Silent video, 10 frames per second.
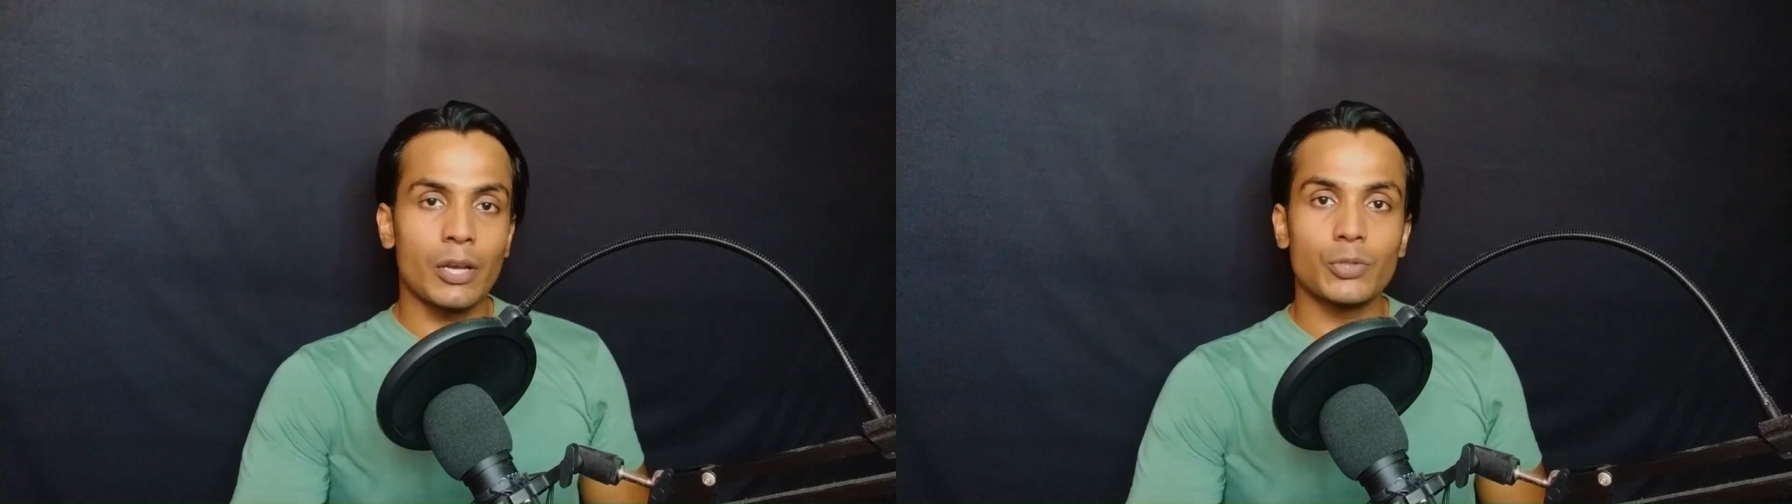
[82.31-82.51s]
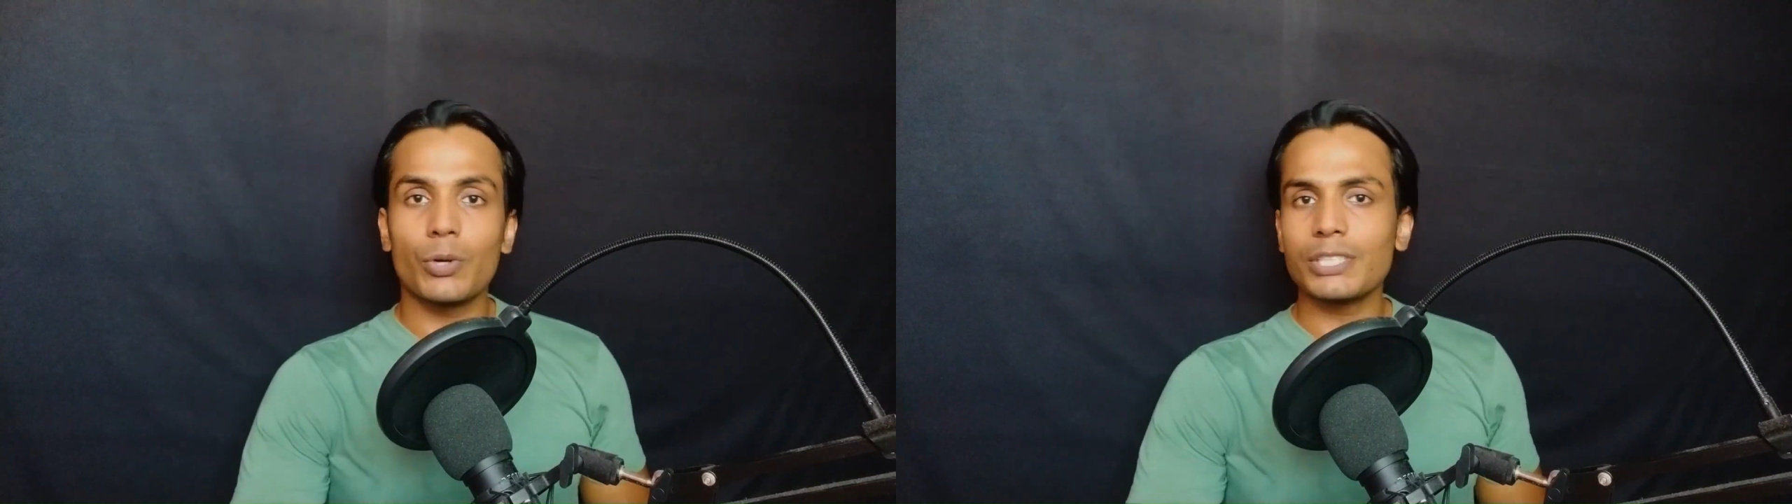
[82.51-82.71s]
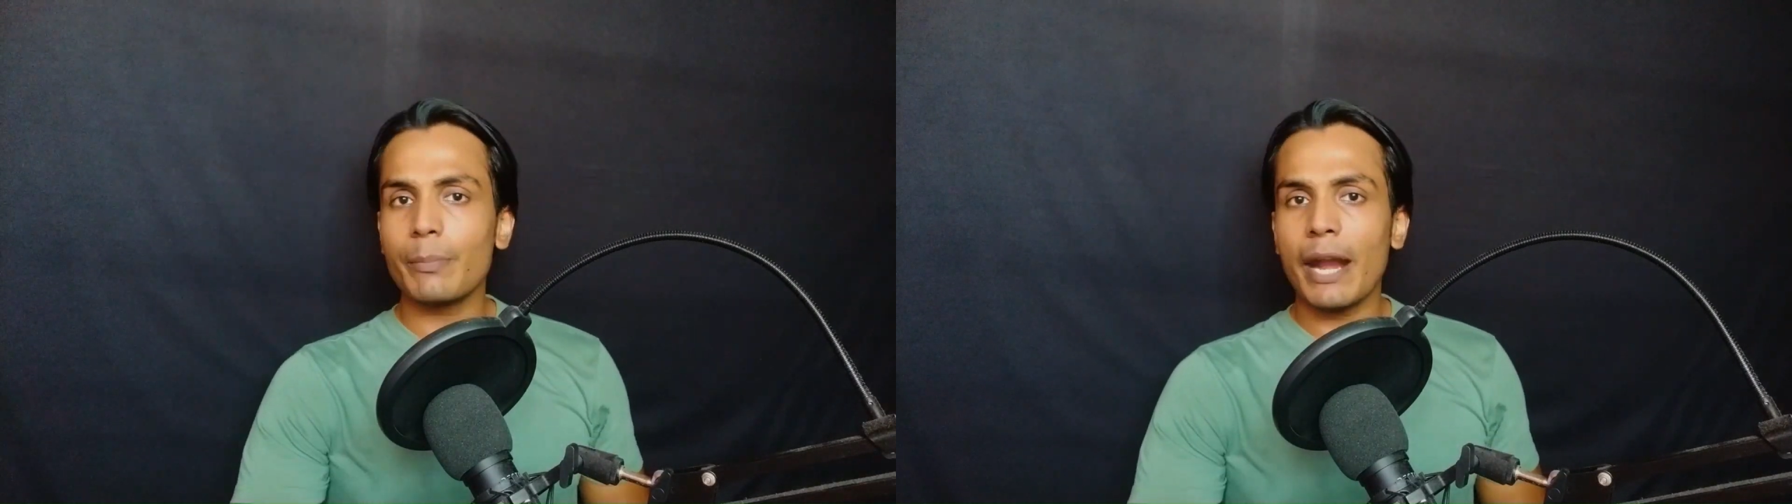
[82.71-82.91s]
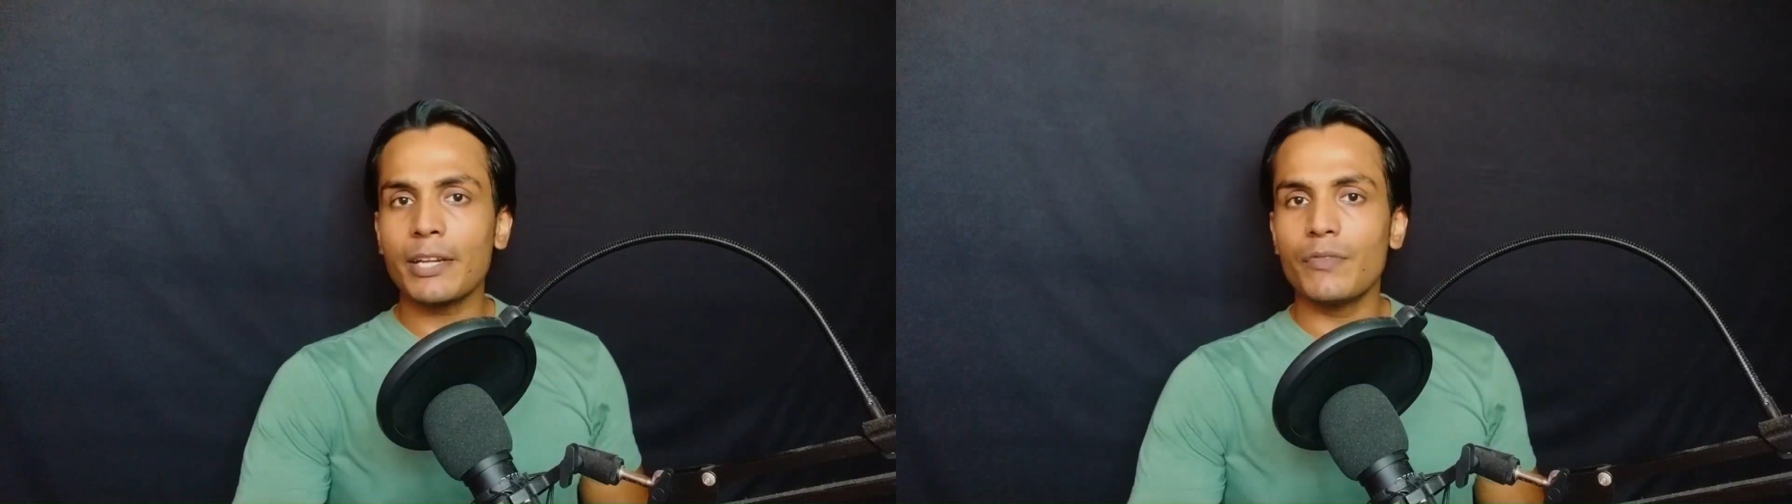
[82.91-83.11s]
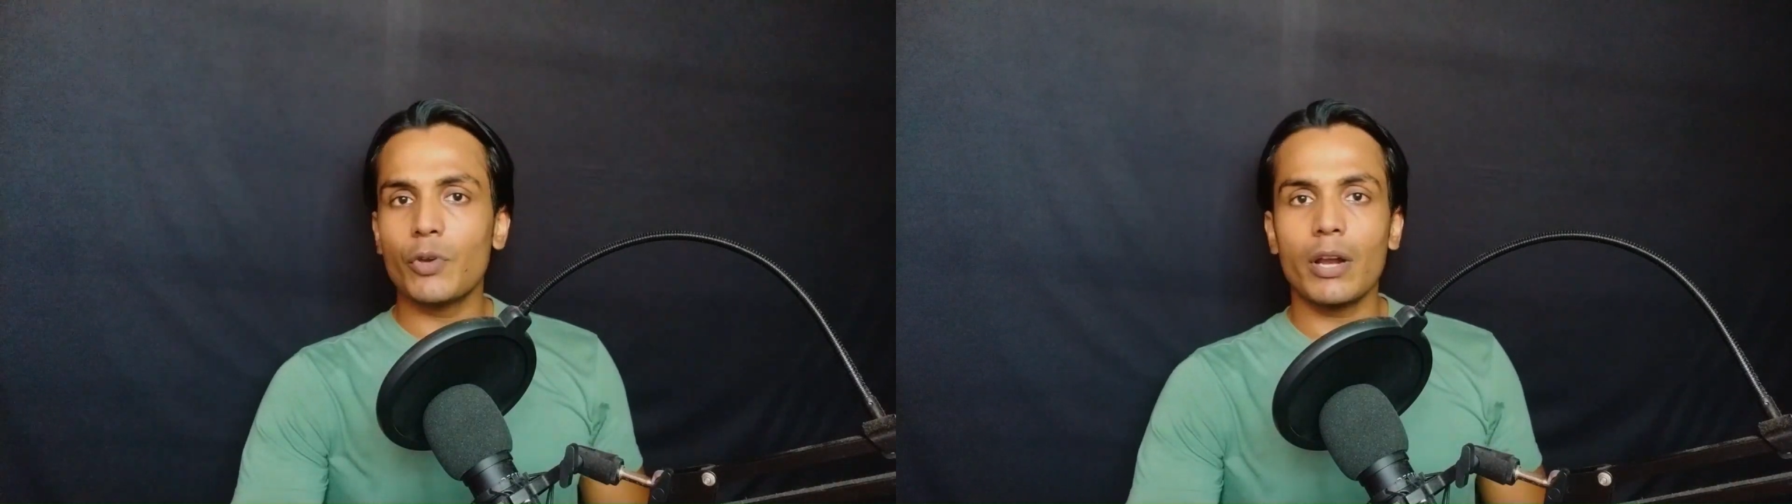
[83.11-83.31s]
So it doesn't
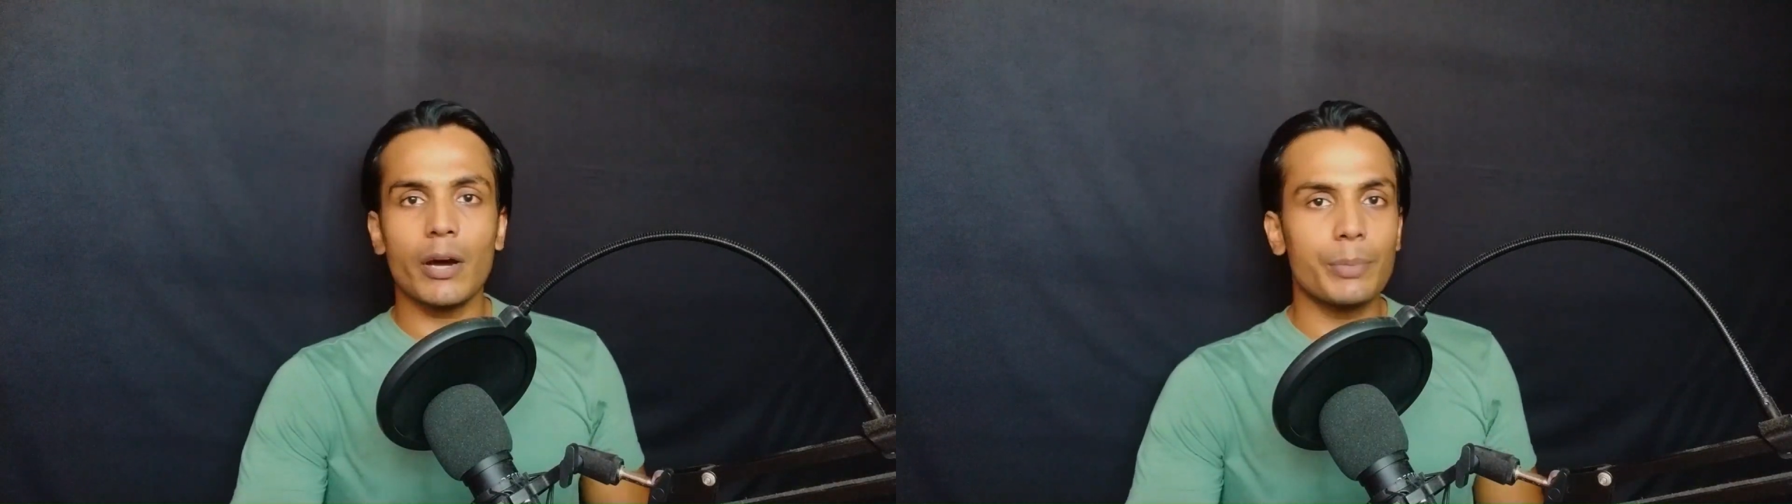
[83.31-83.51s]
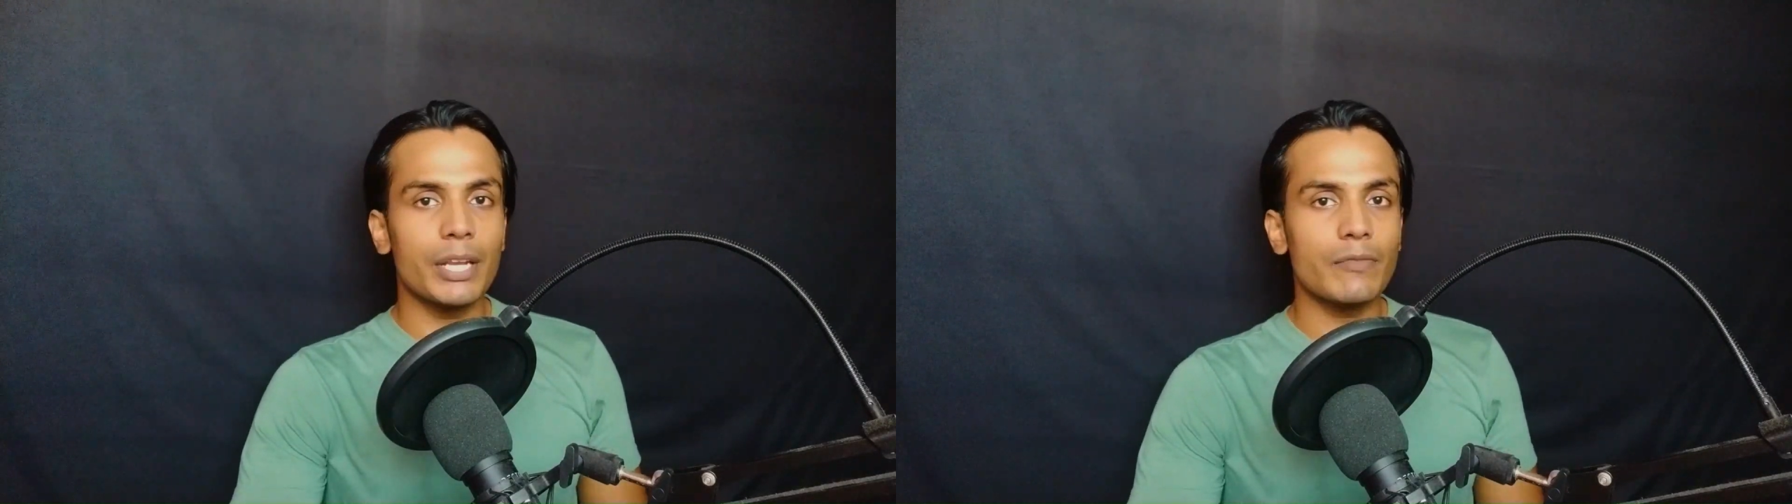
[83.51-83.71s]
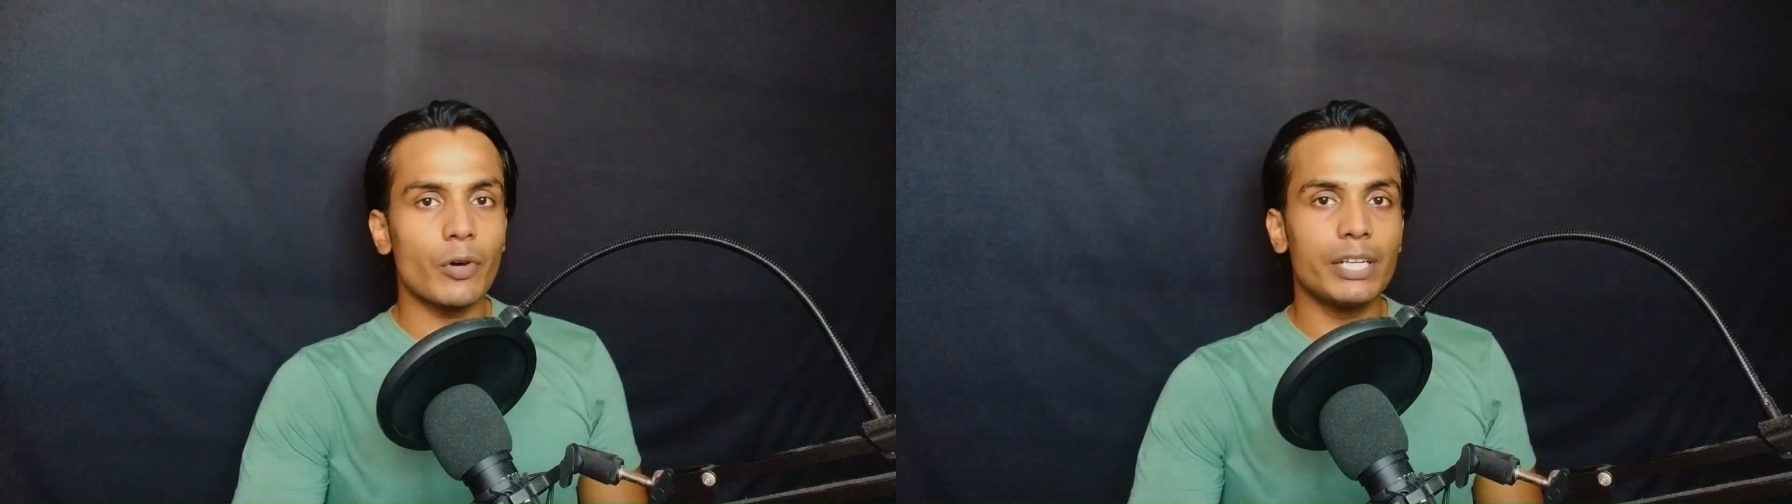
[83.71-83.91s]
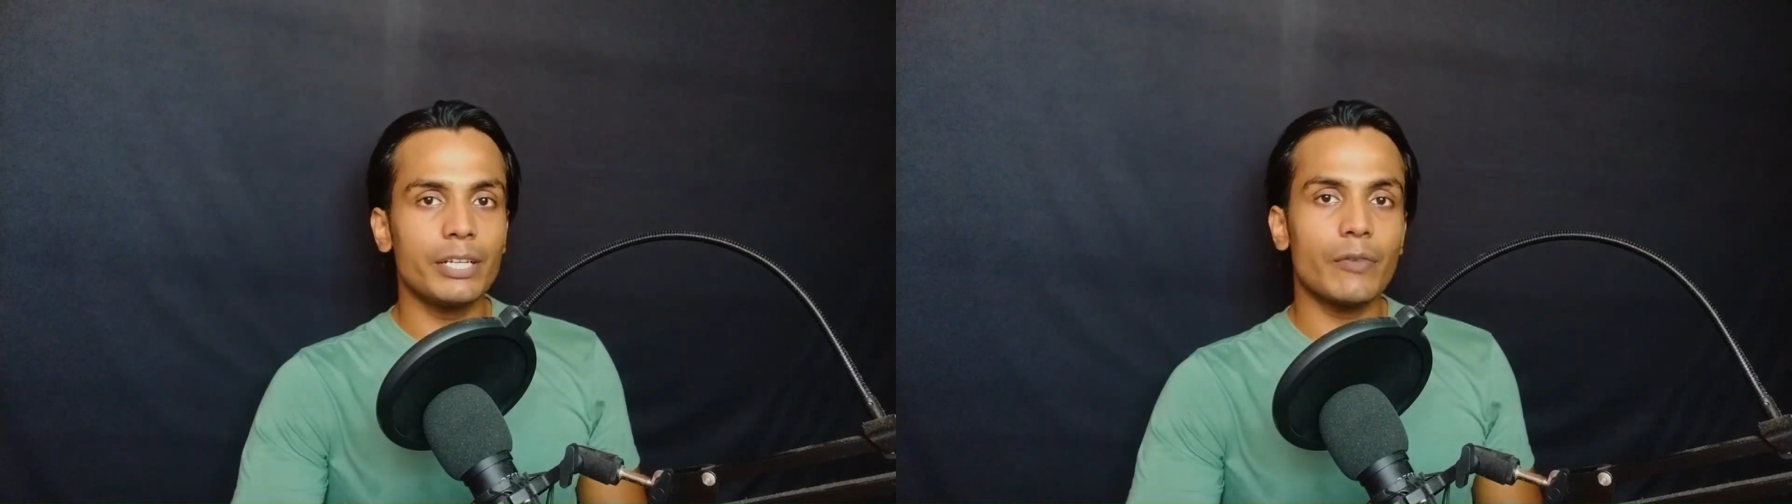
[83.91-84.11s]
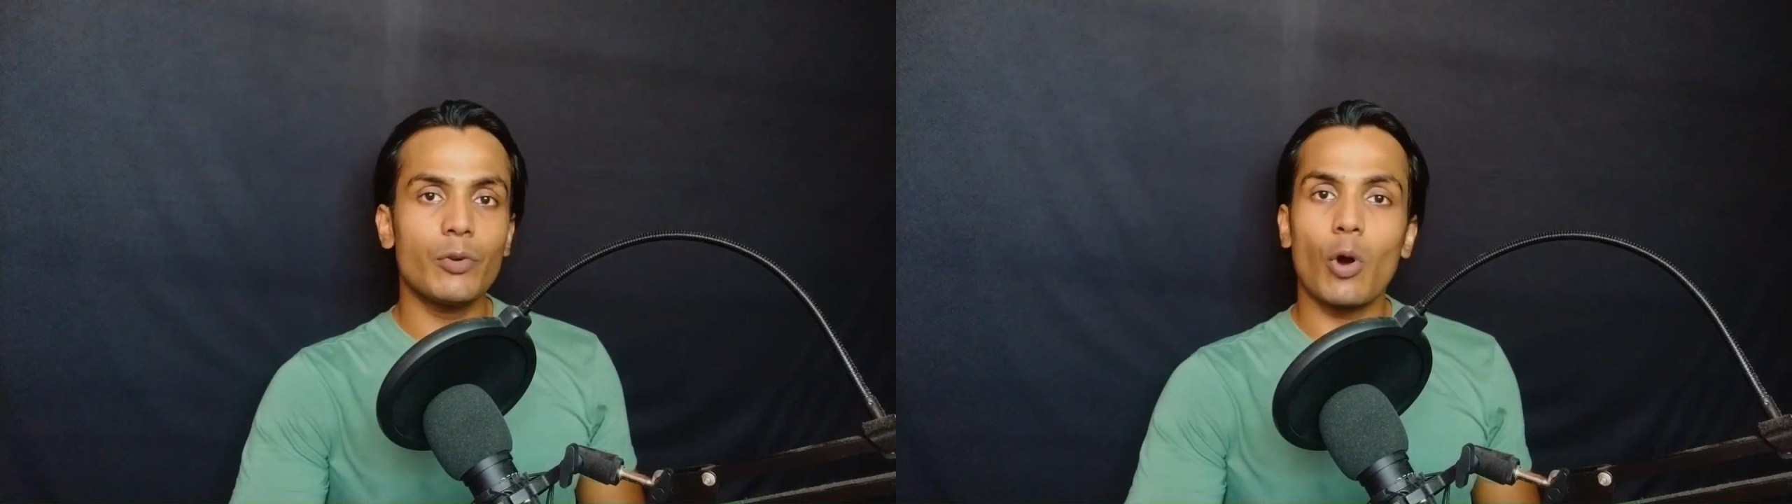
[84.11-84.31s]
matter if you are appearing for the
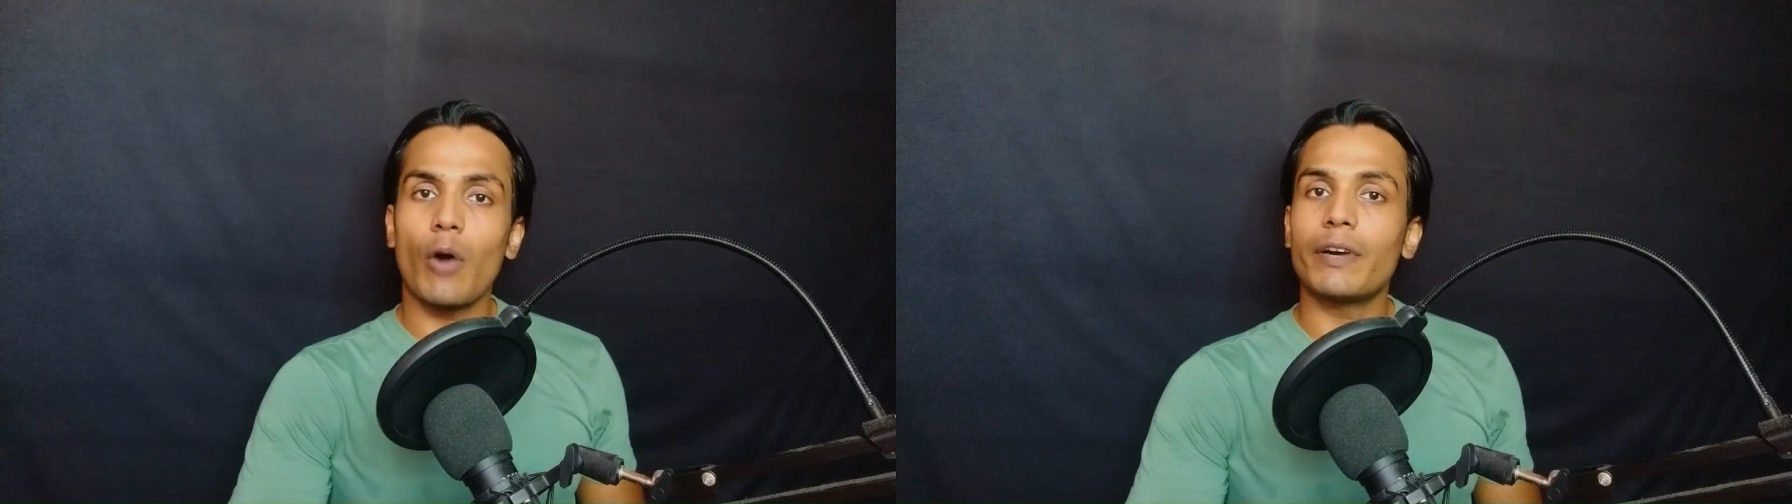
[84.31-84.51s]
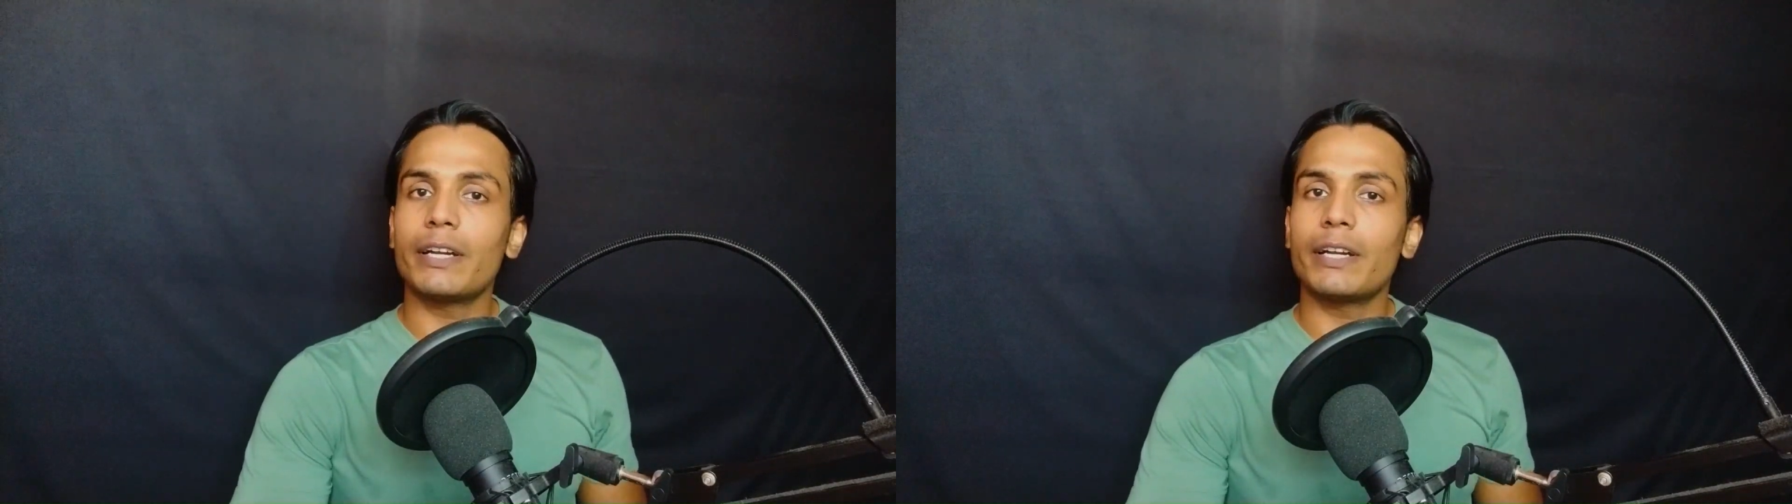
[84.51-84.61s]
interview of